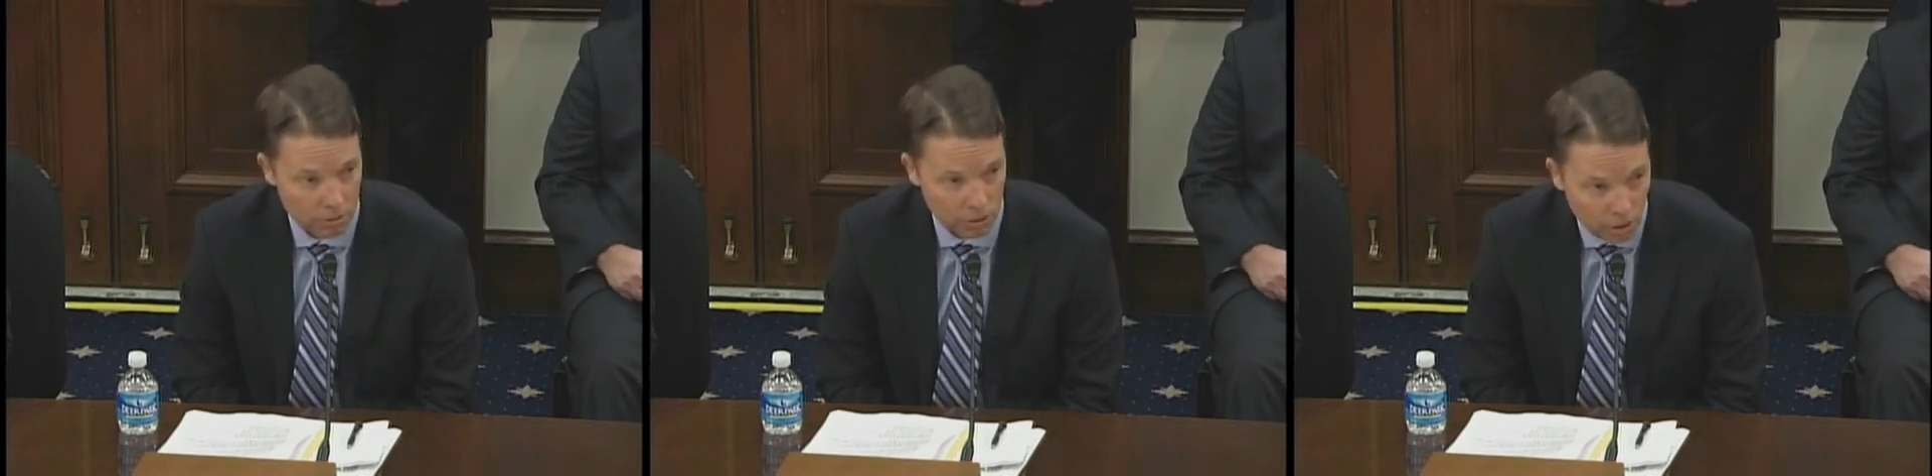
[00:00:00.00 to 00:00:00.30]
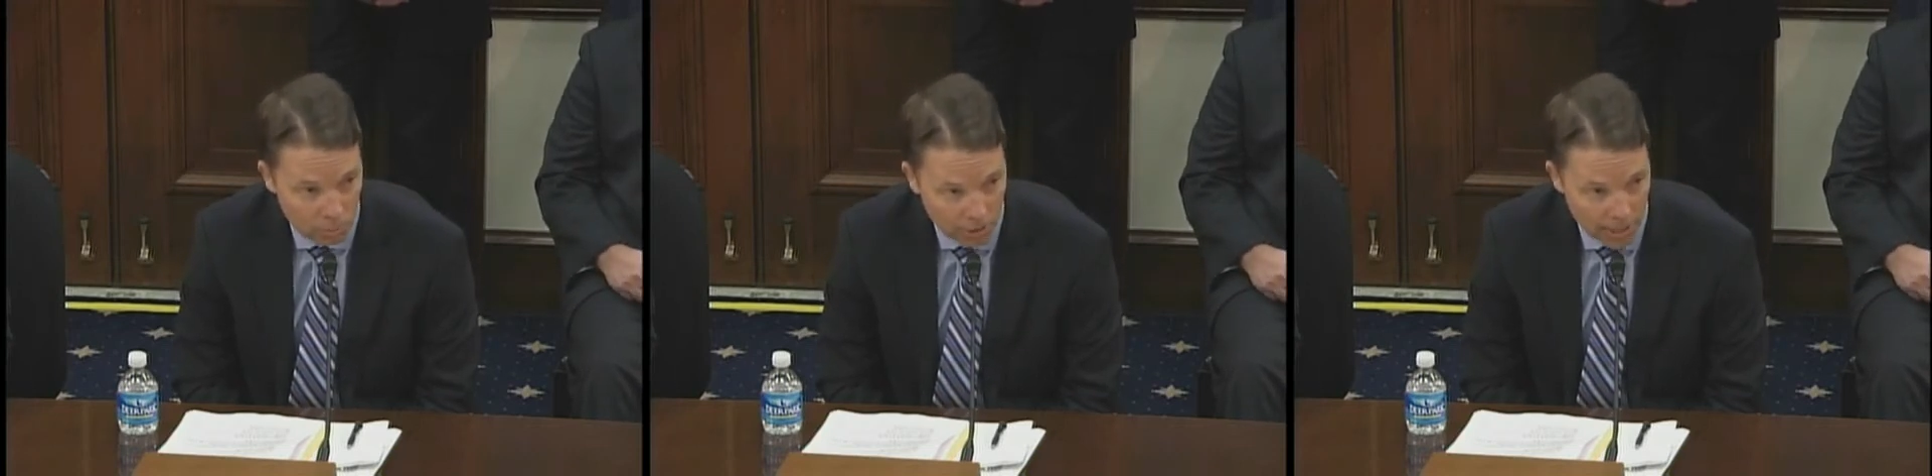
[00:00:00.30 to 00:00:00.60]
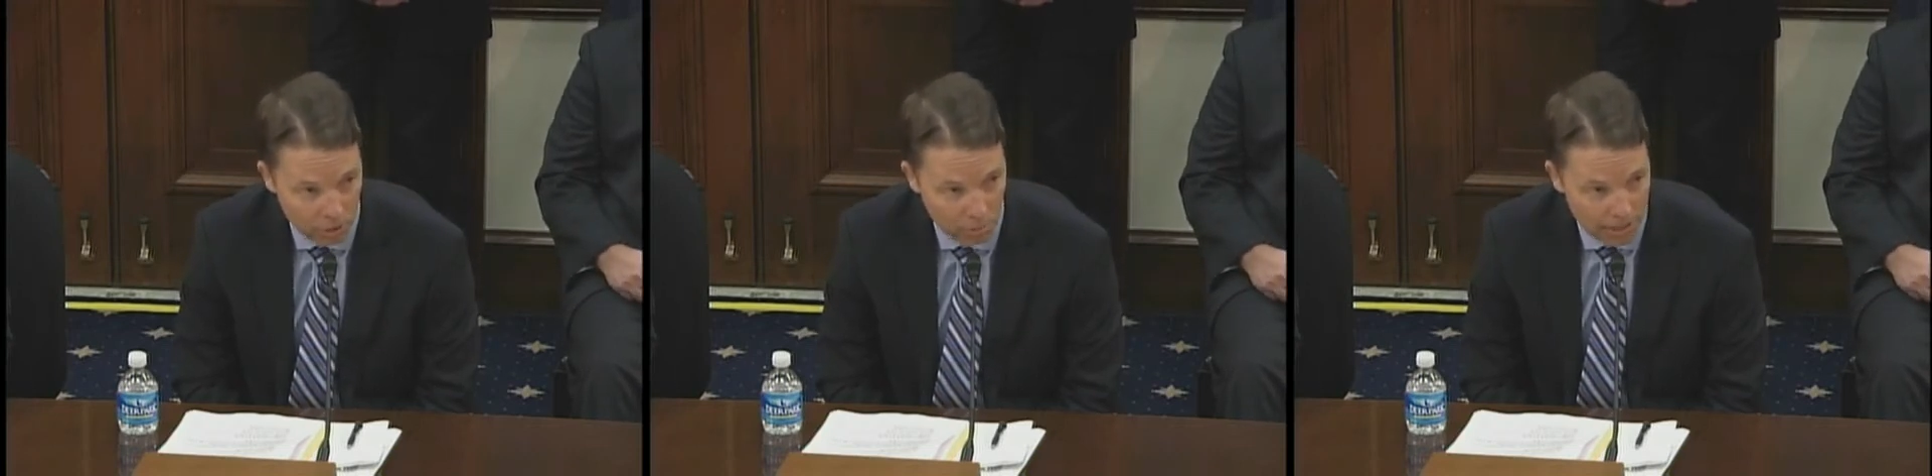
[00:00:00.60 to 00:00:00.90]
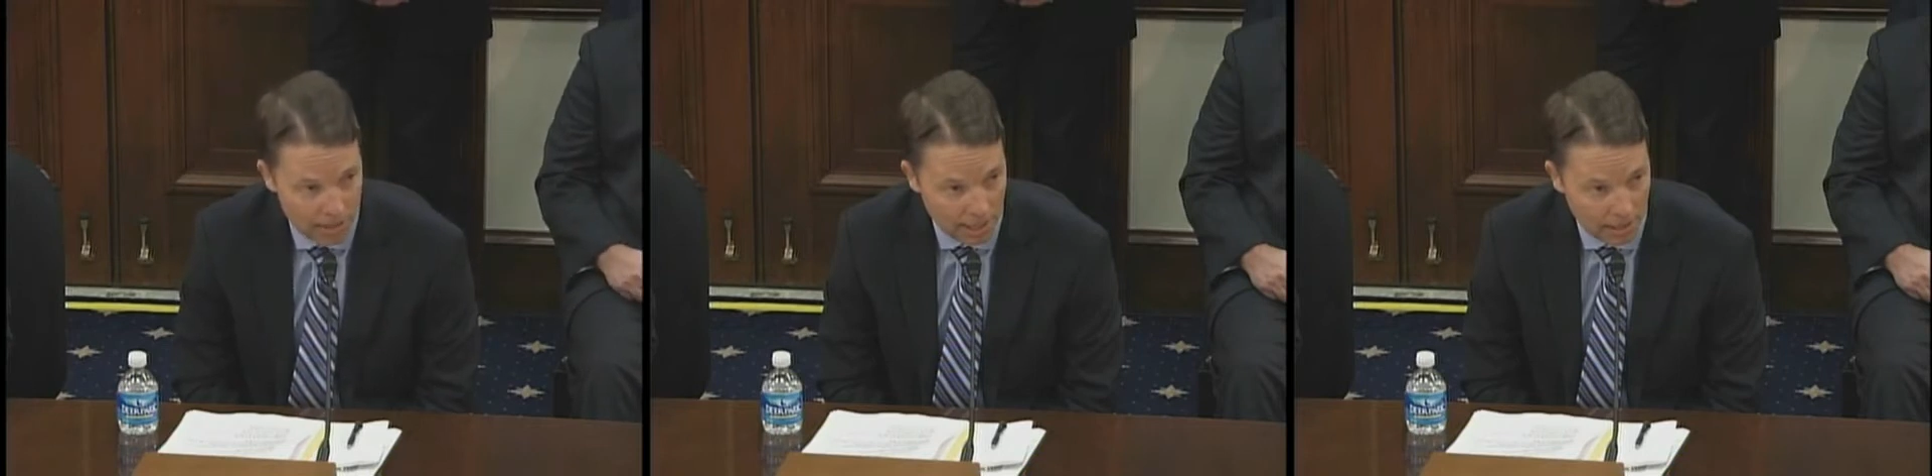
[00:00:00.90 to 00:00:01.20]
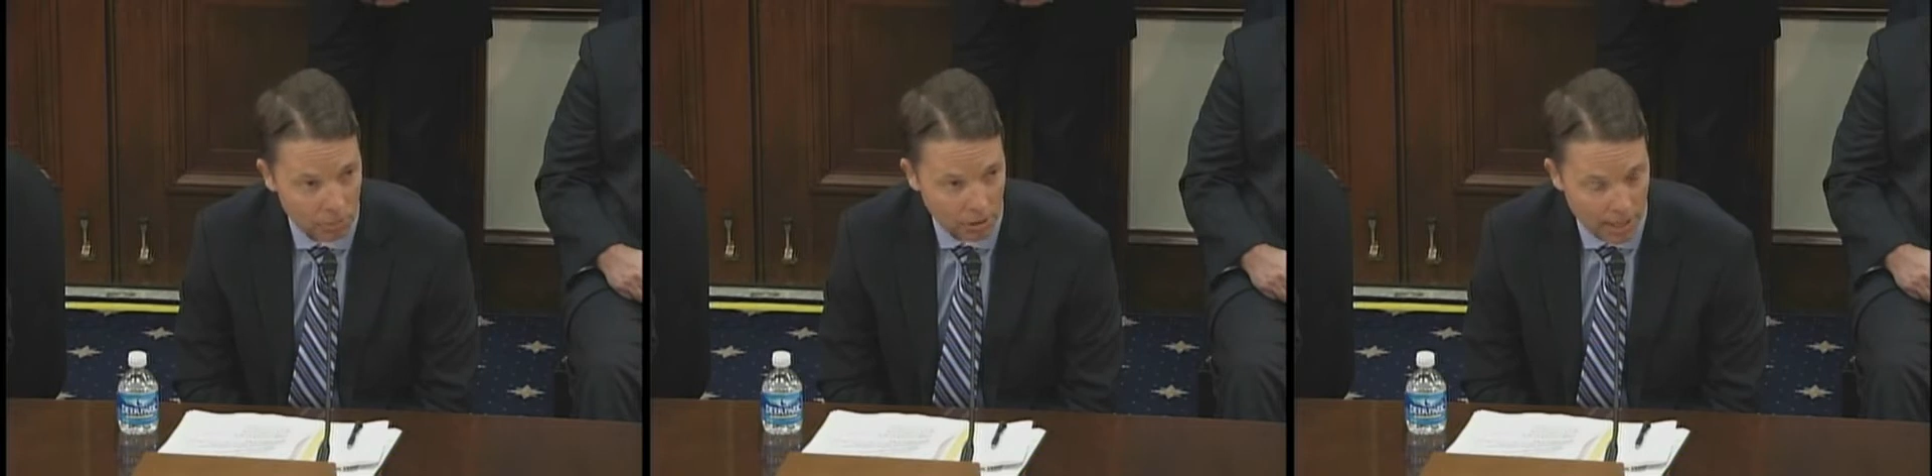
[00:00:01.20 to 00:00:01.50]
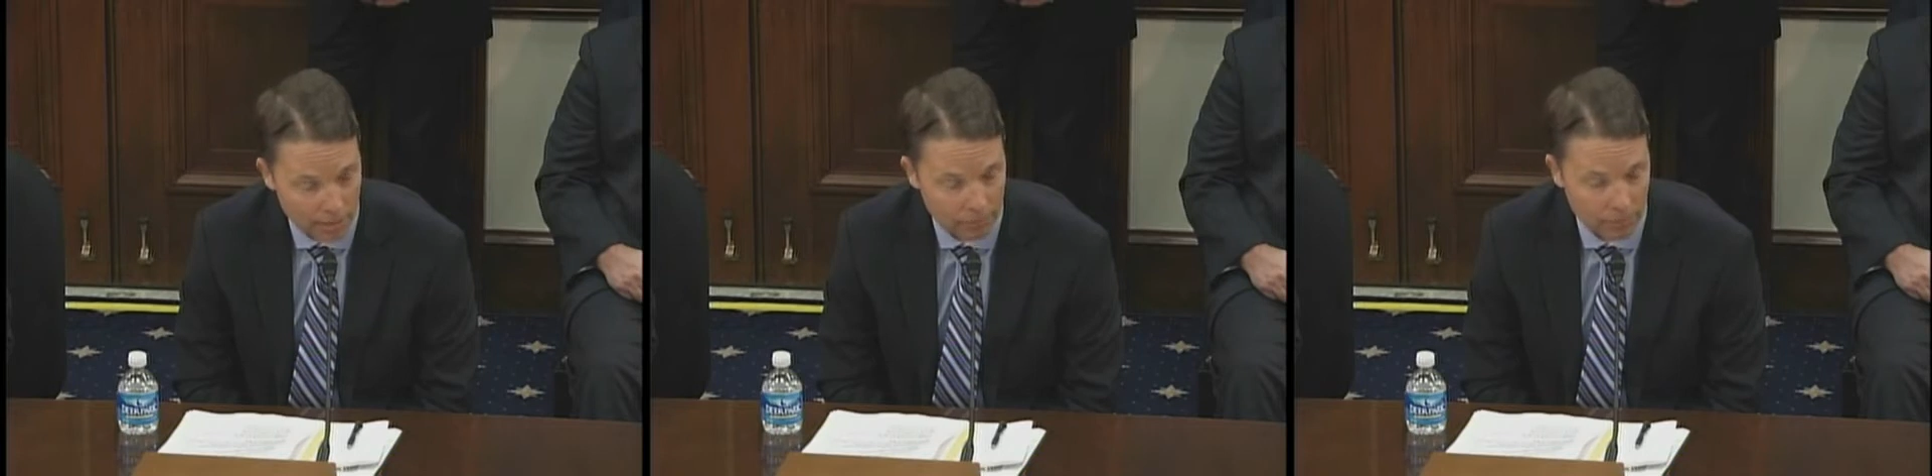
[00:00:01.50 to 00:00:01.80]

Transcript: start a plan or maintain a plan,